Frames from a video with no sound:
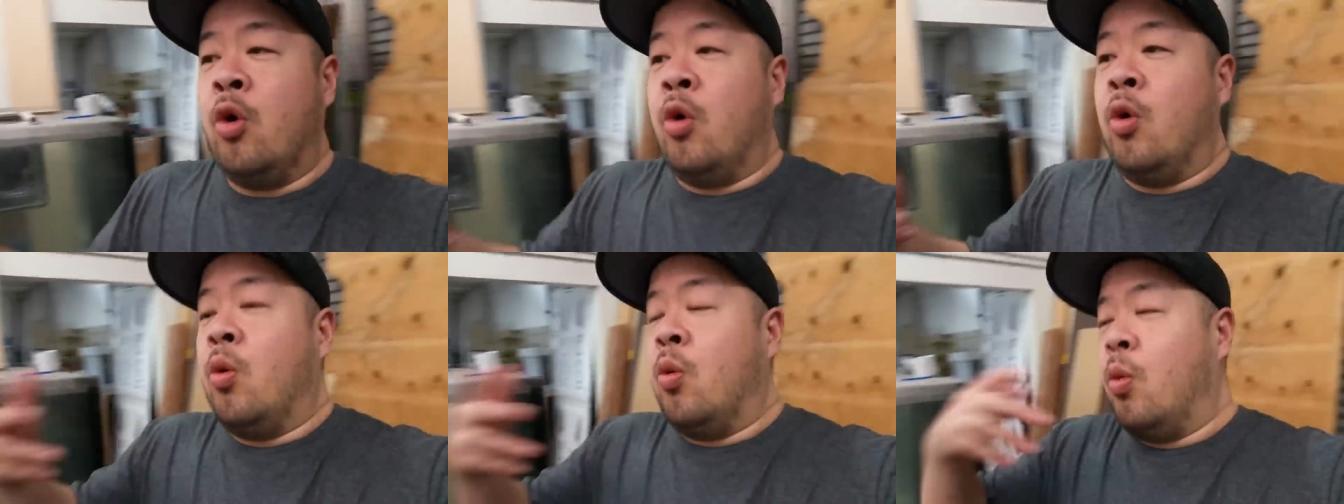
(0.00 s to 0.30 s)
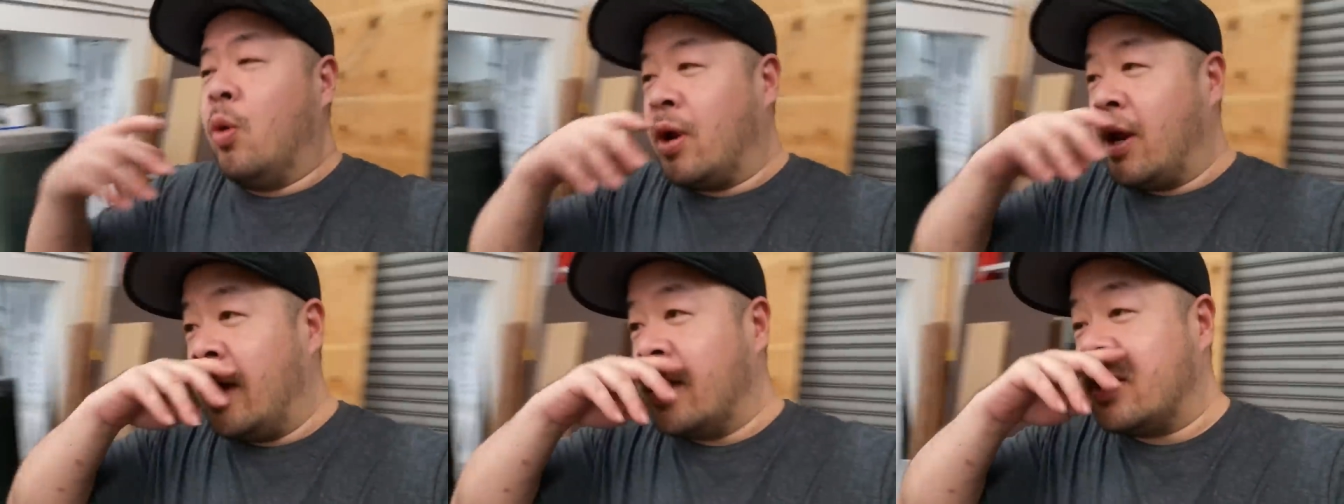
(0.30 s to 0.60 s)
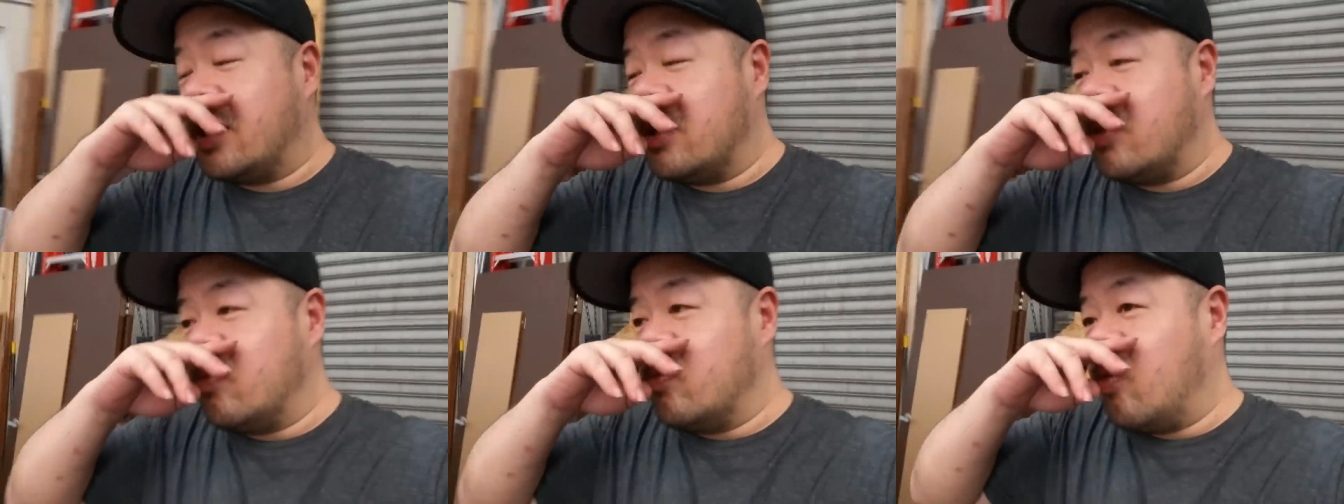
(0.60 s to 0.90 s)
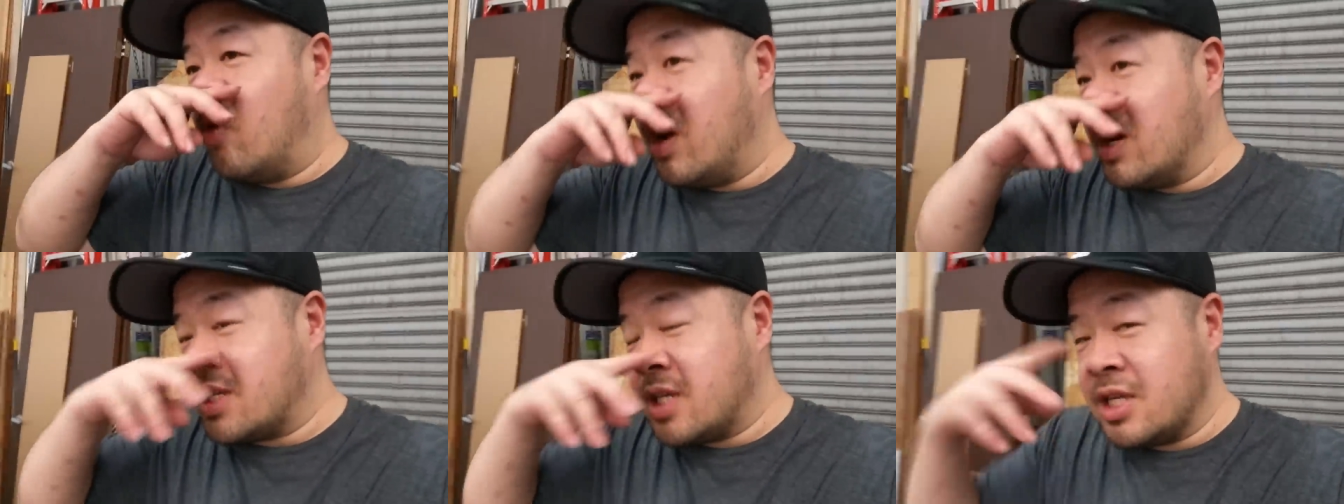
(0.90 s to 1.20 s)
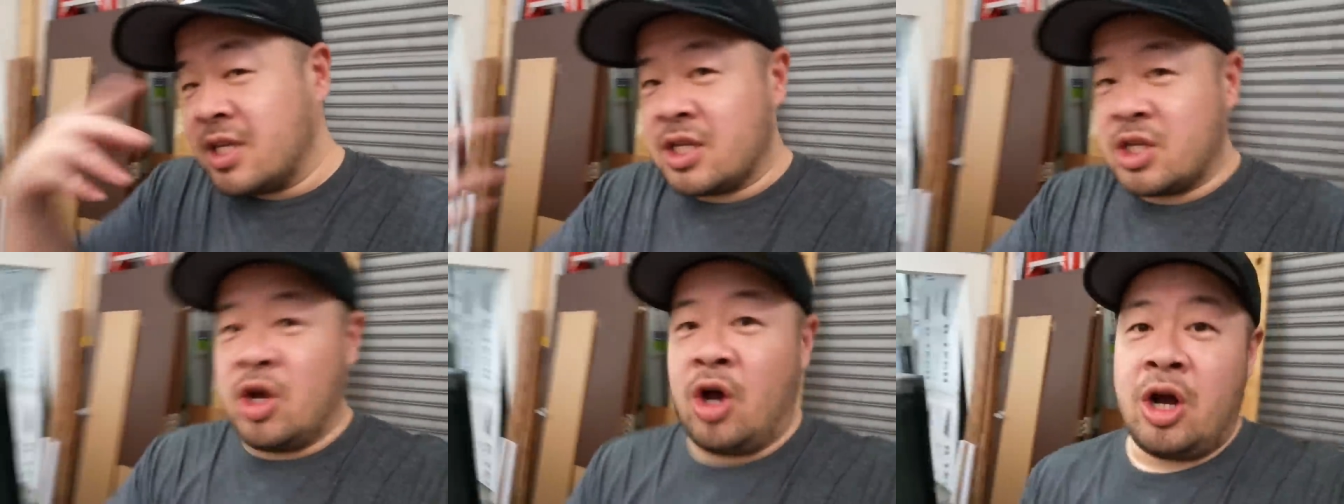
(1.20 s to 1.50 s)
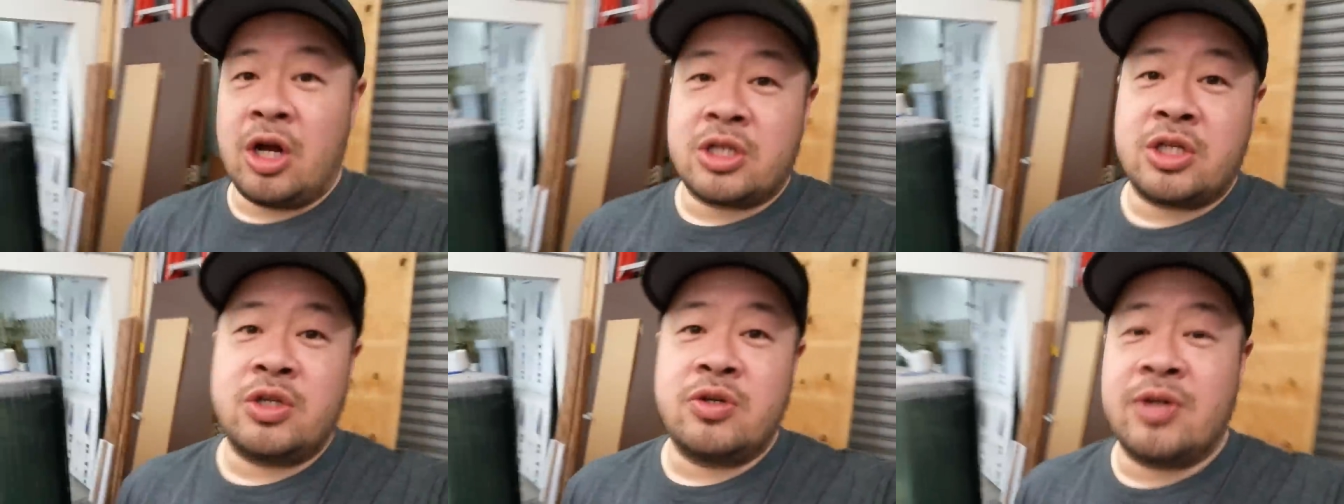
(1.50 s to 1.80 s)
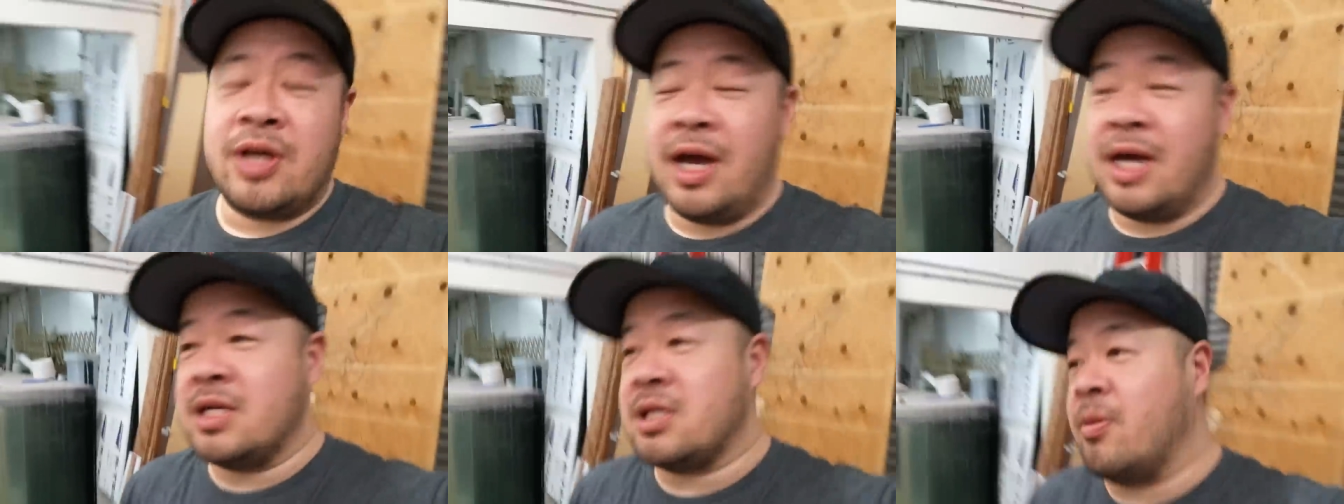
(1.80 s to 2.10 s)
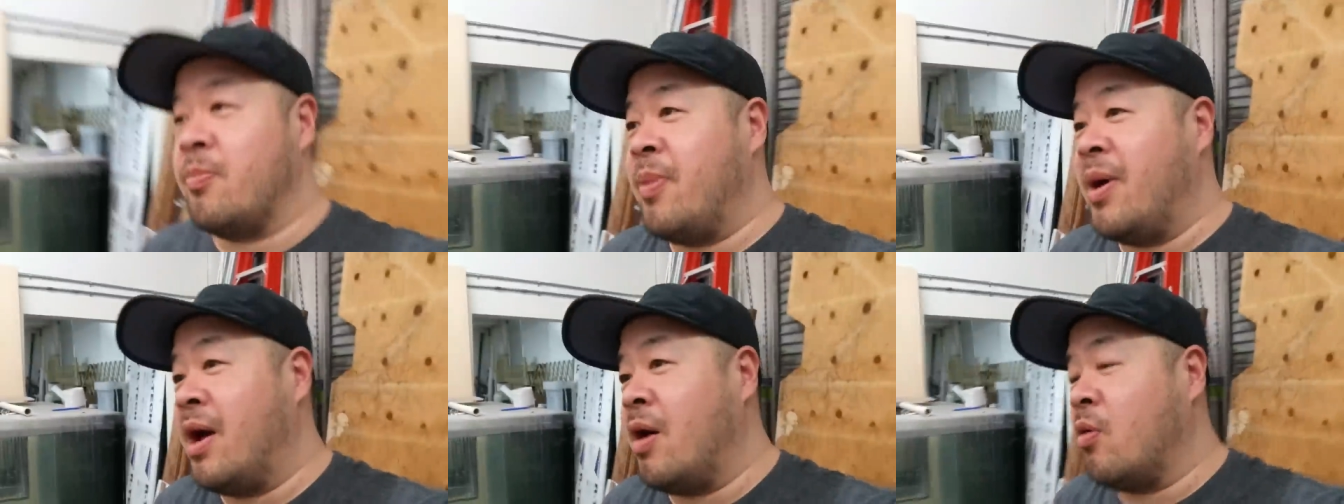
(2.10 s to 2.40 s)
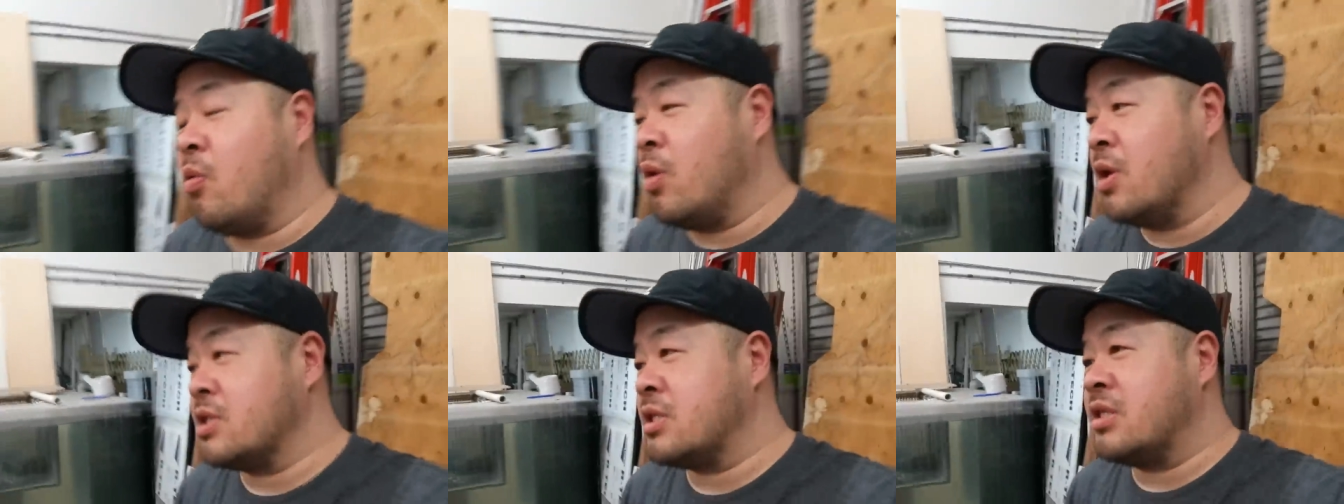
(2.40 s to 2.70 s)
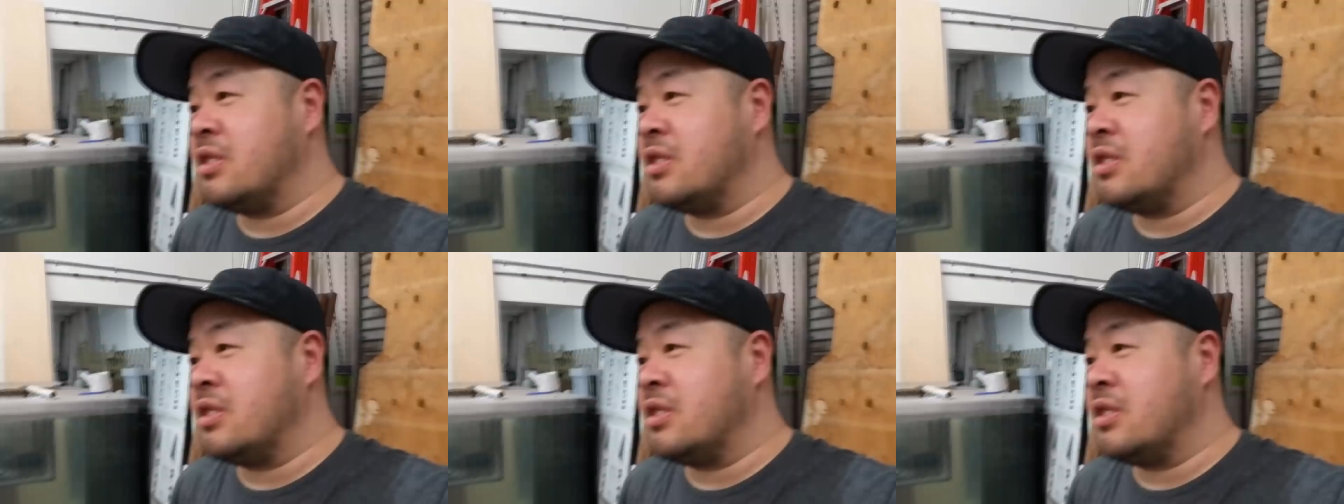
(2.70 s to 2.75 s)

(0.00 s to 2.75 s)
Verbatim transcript: what I wanted to talk to you guys about was